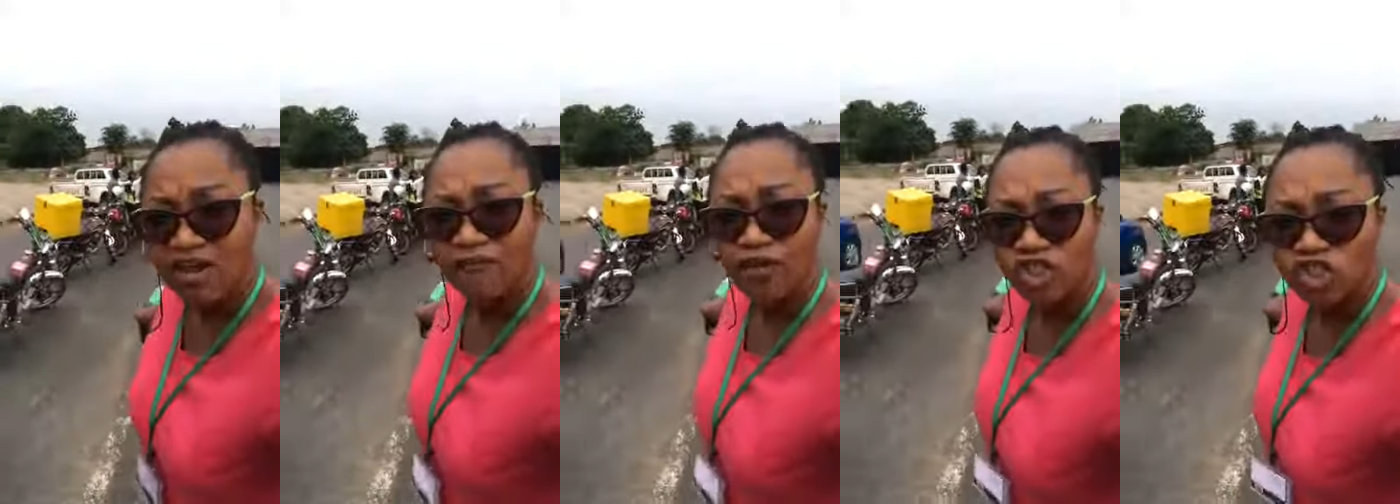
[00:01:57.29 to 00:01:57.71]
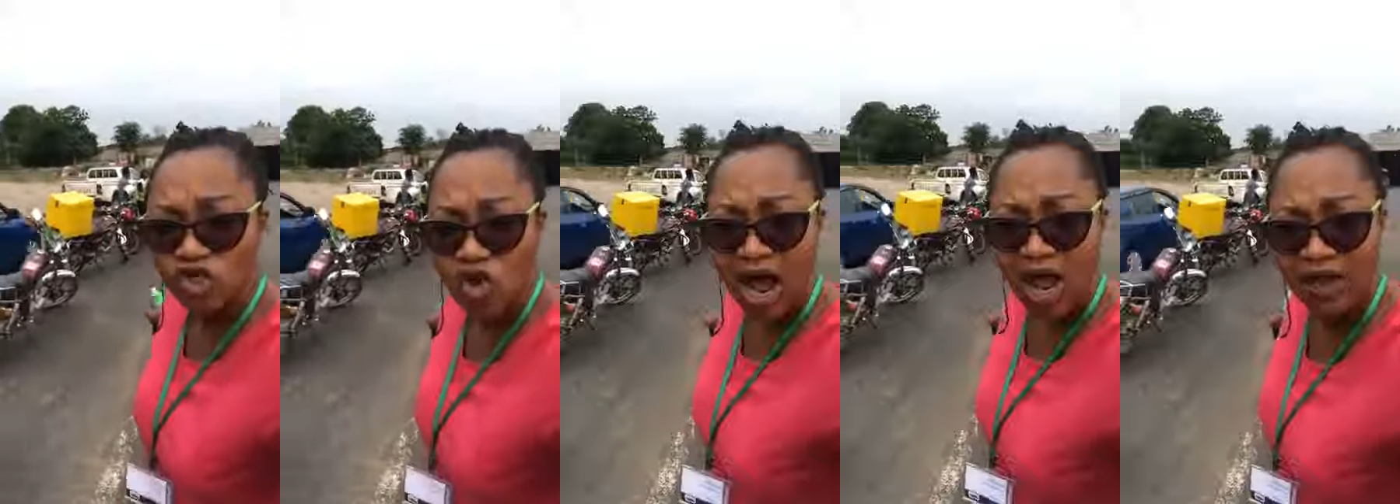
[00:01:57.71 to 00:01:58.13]
for
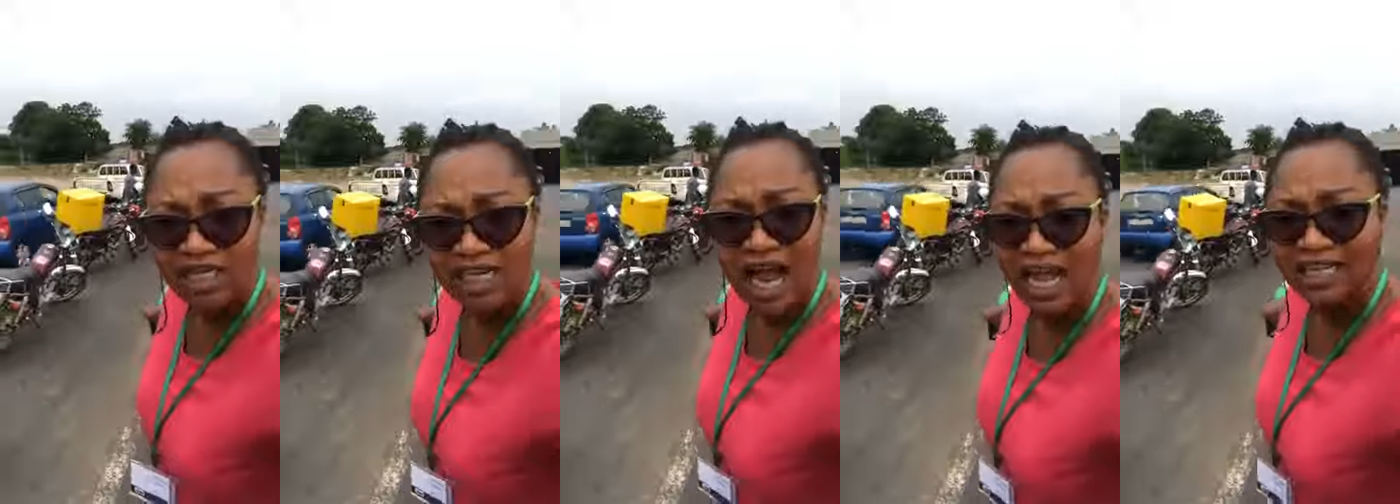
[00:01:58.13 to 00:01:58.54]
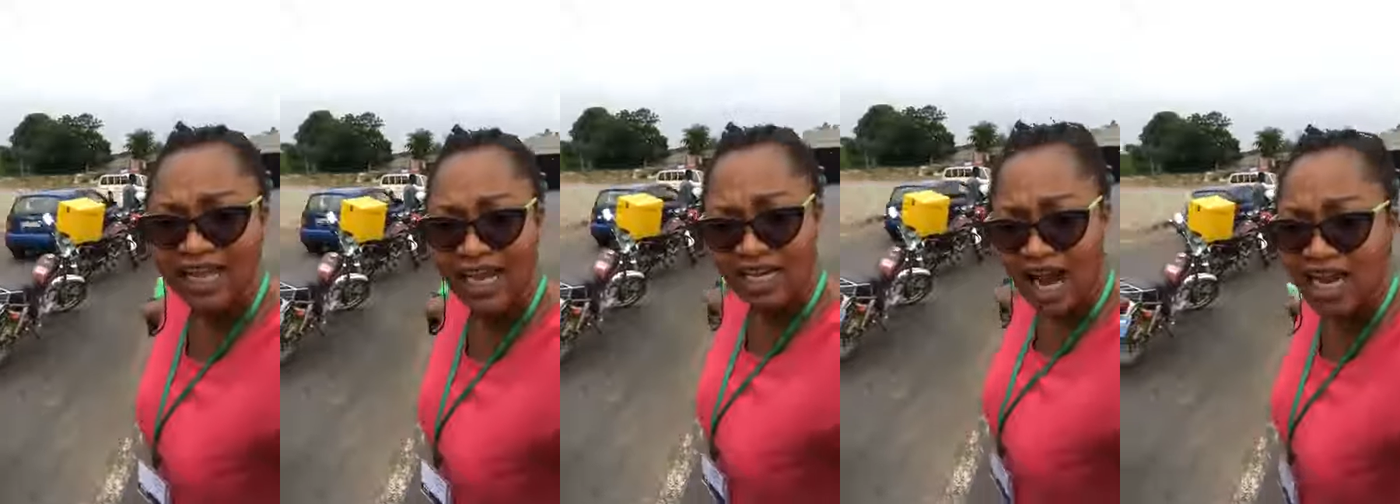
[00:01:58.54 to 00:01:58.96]
two hours at the
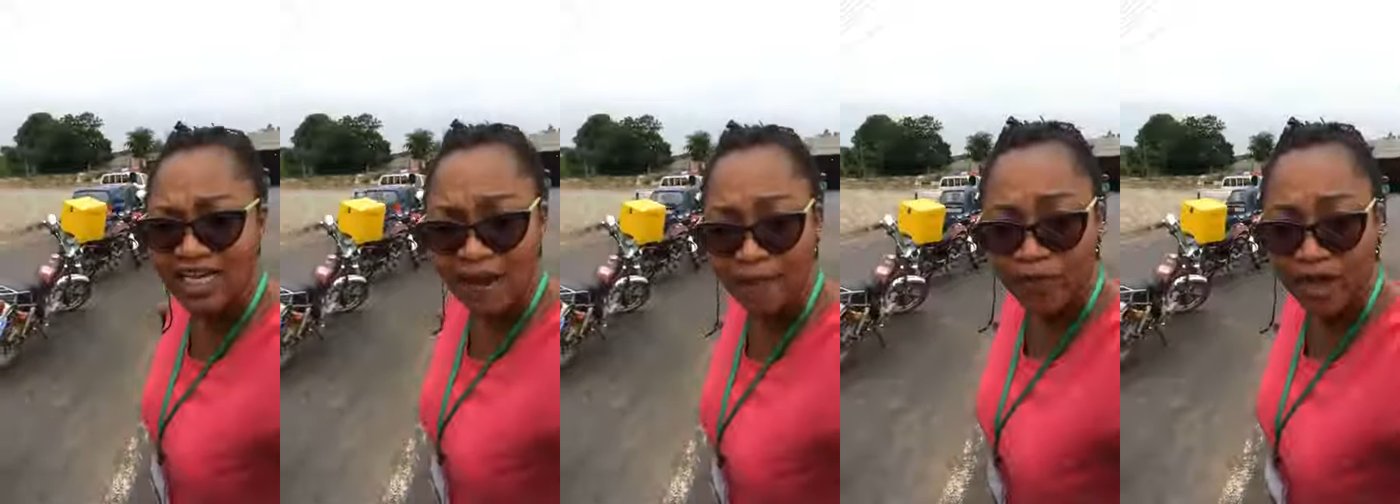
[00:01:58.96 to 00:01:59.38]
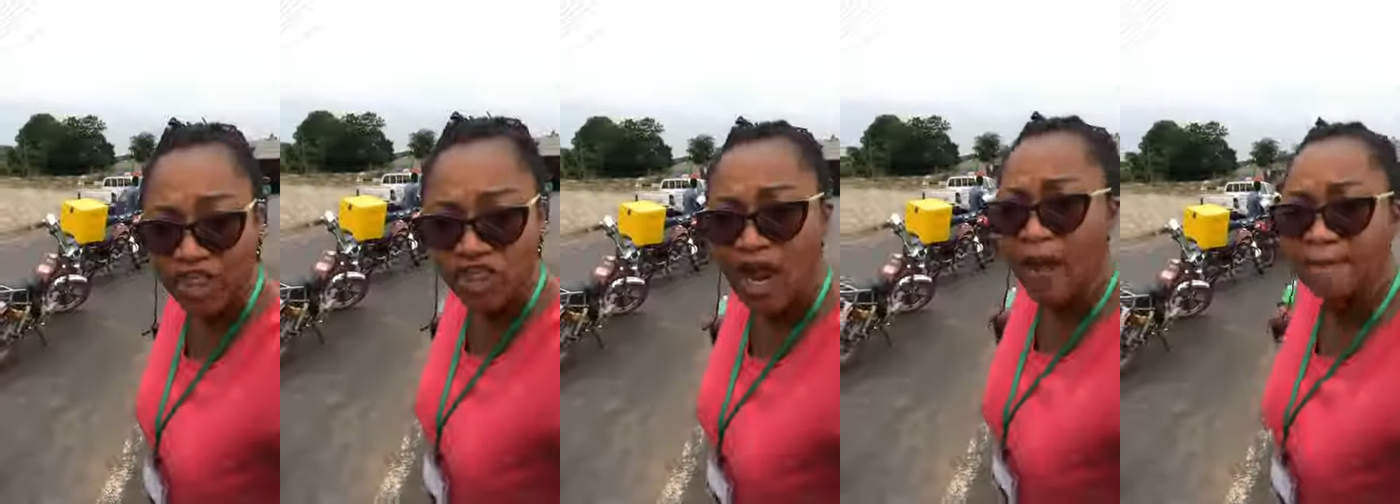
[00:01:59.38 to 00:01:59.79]

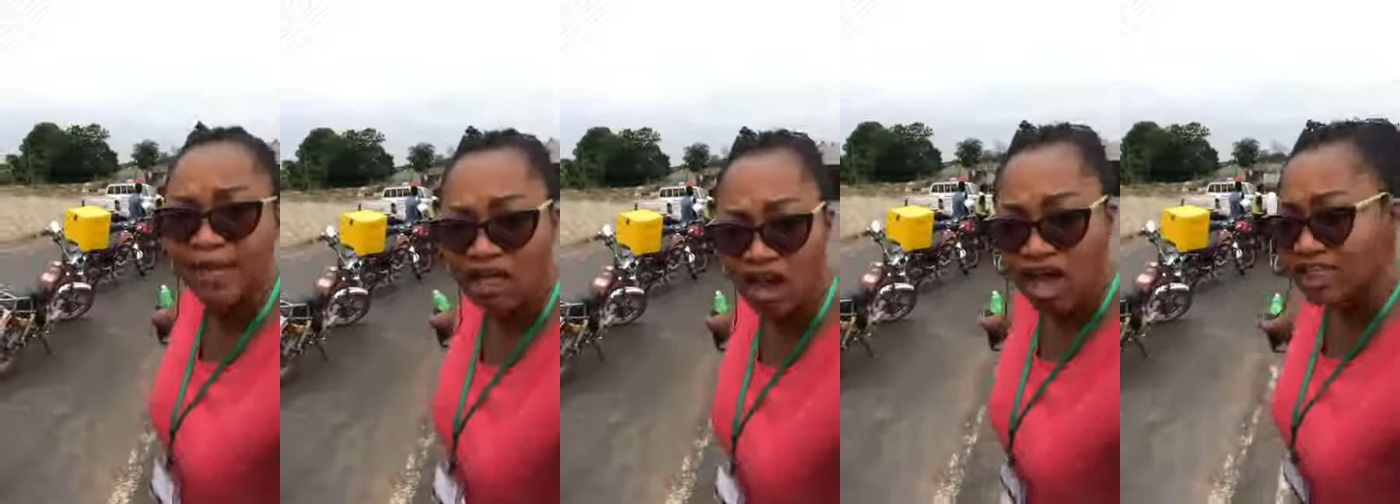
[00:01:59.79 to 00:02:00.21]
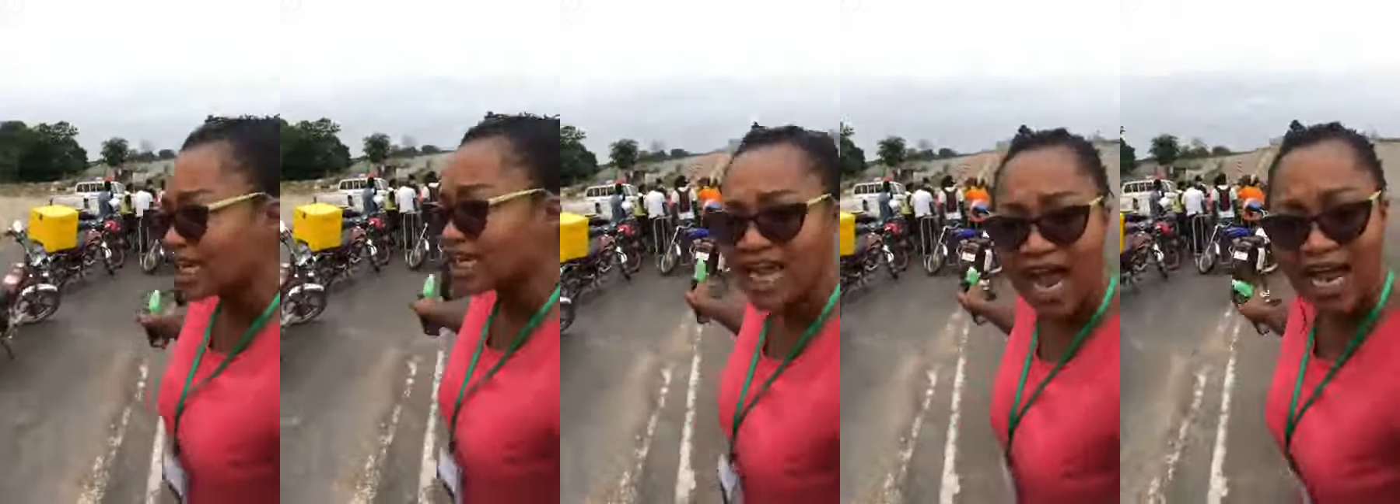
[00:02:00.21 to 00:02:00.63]
underbridge because
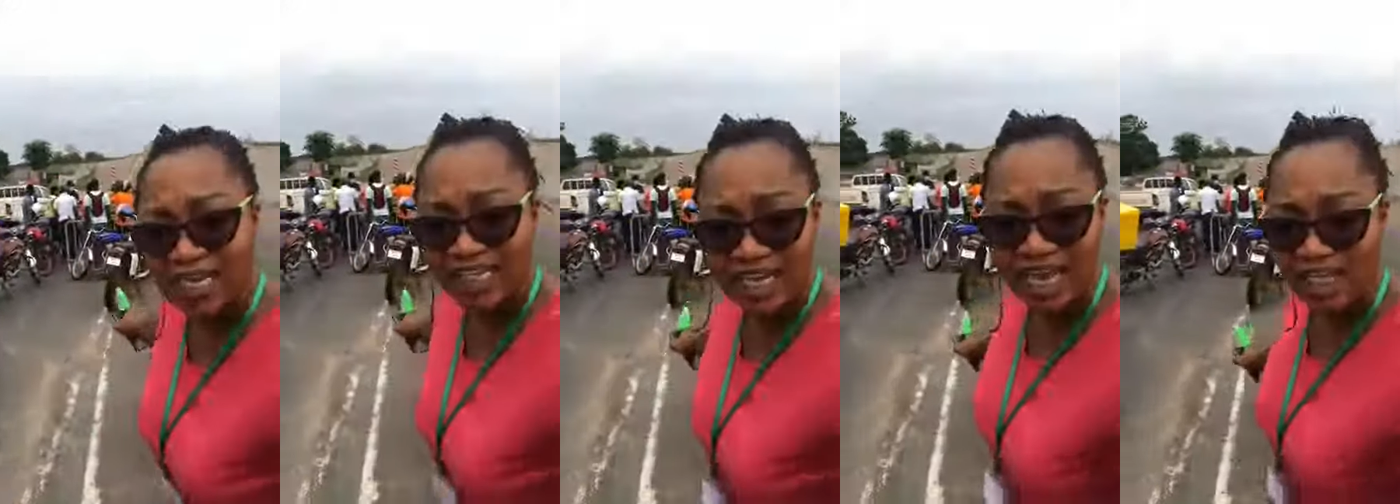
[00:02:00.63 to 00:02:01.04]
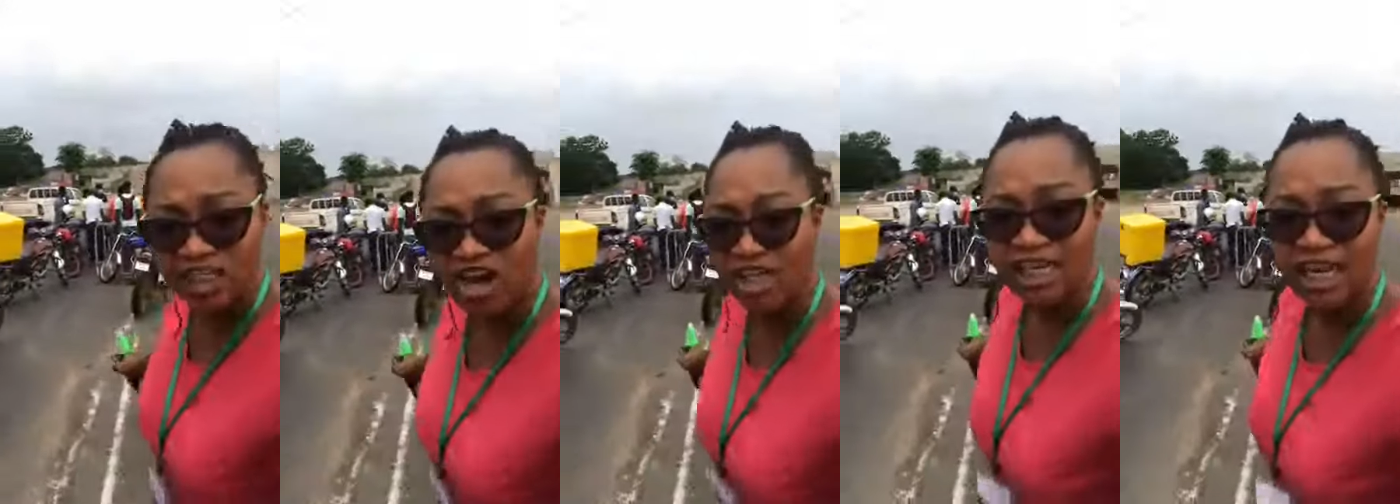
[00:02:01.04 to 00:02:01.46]
his ID
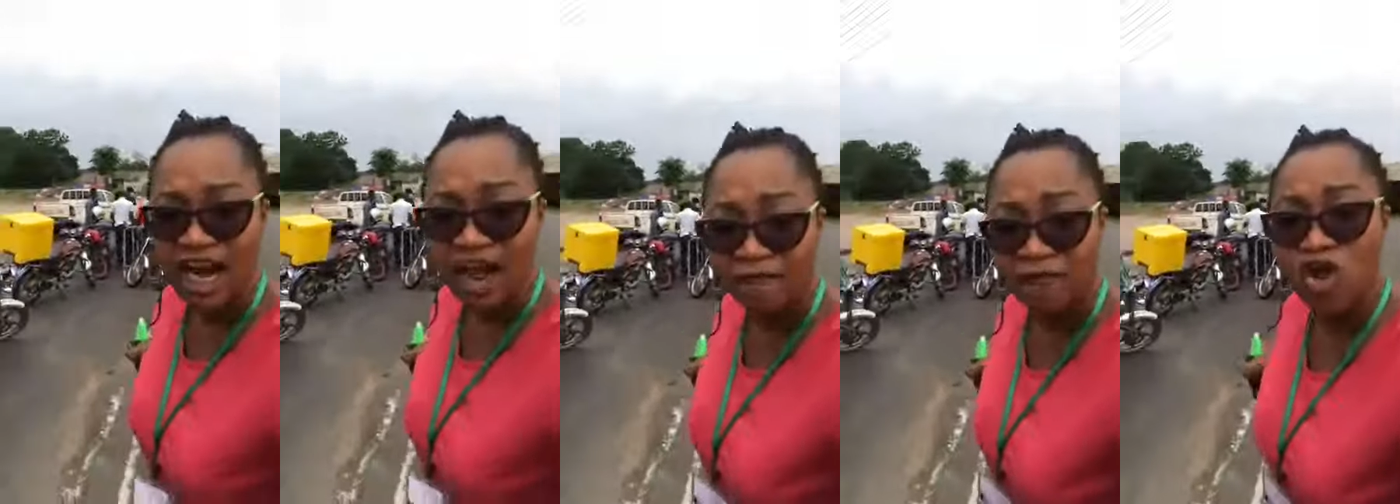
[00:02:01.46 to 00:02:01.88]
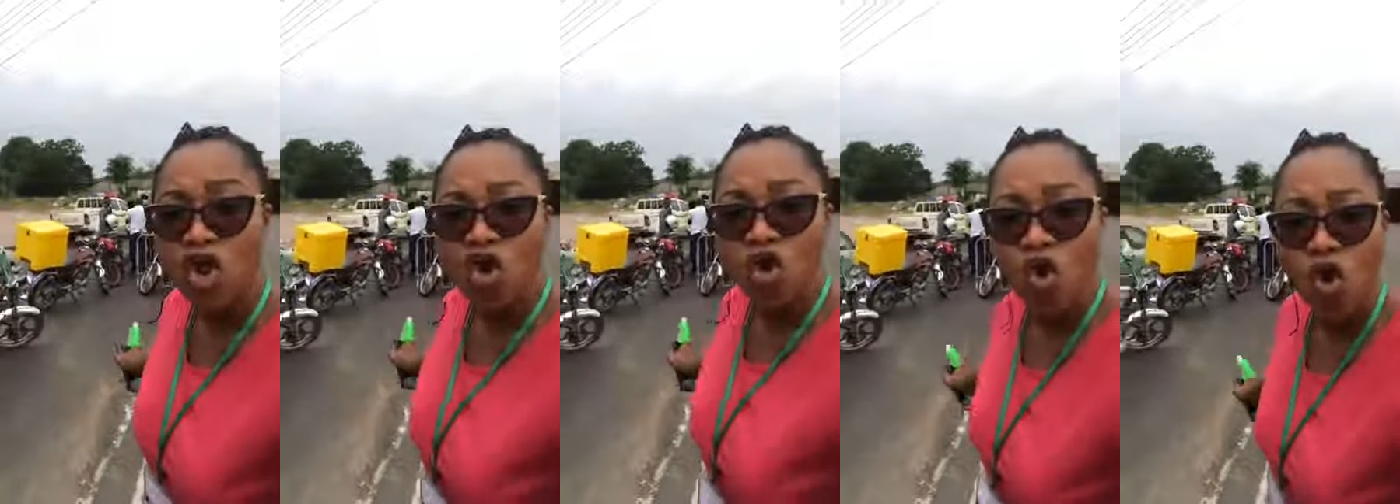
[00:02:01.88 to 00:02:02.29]
is not enough.
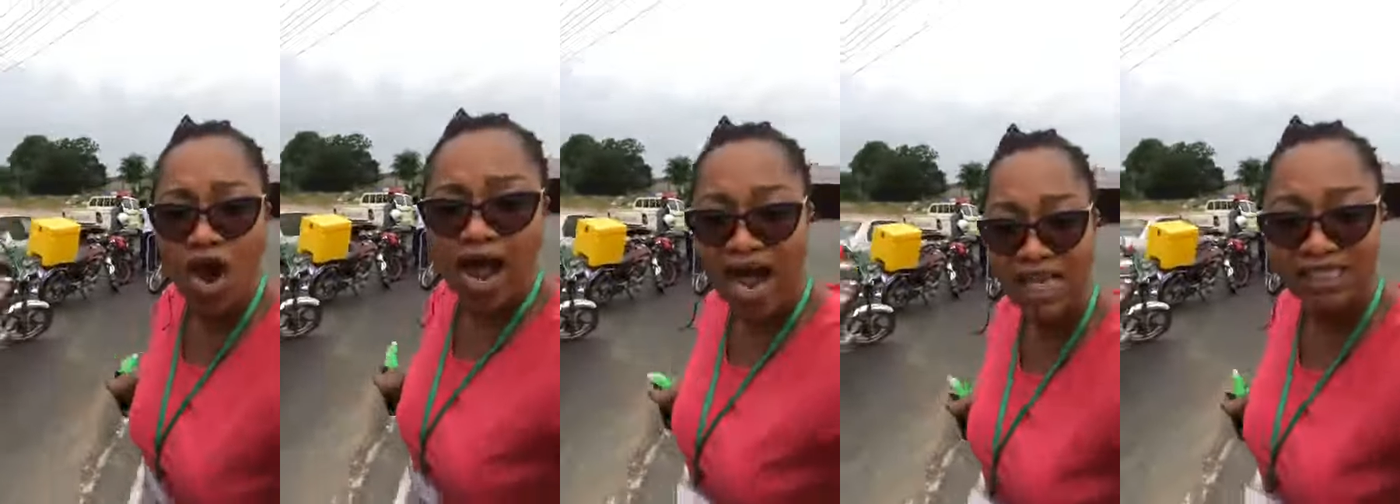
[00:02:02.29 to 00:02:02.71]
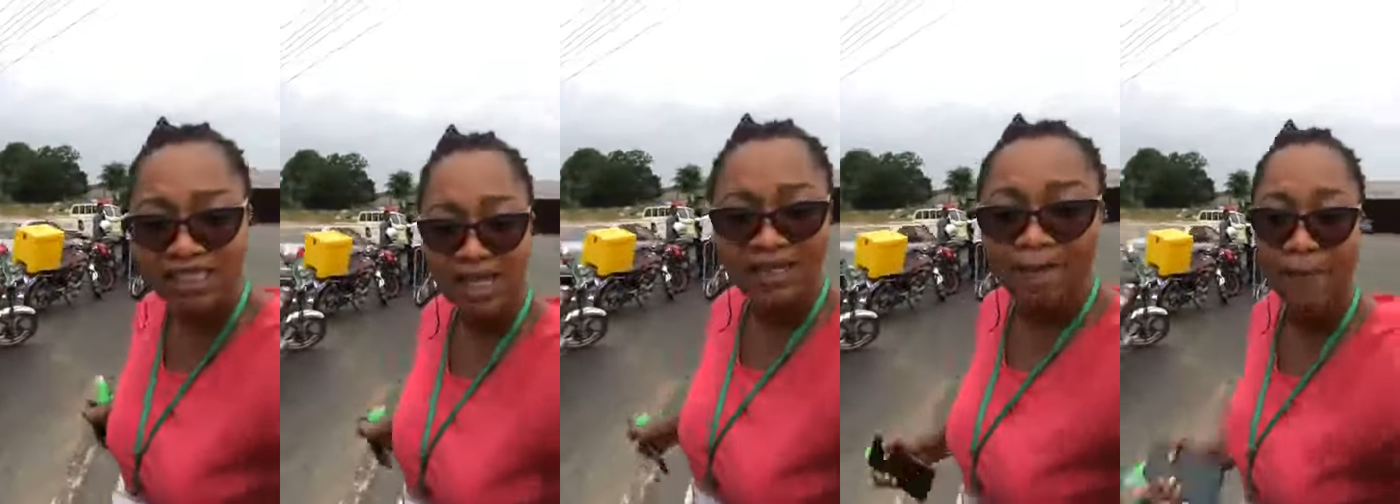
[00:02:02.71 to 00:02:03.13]
Who
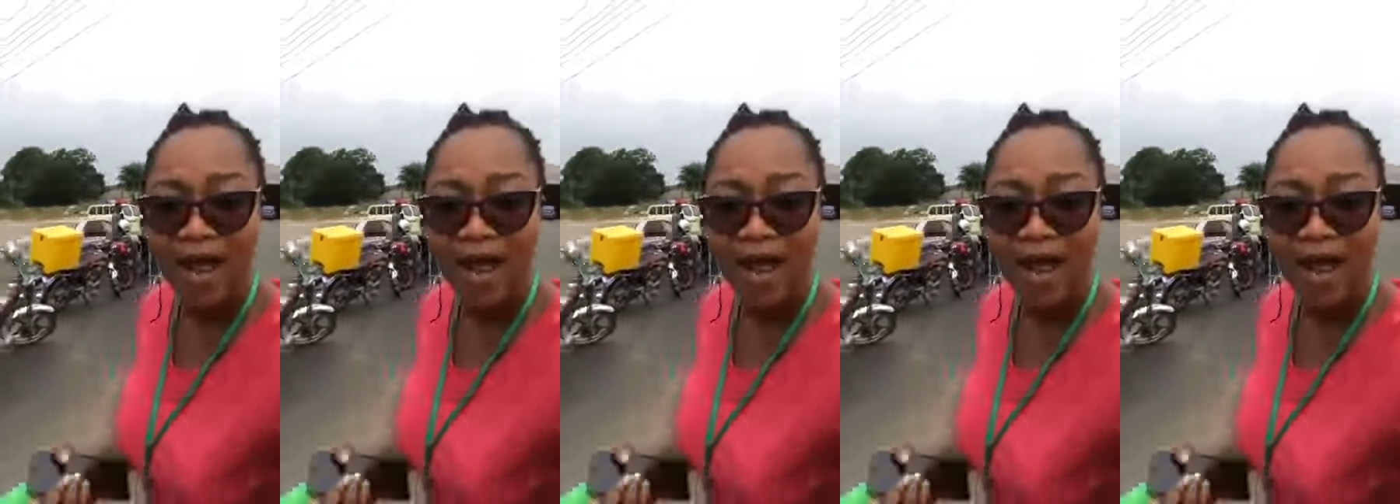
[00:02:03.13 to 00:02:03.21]
has the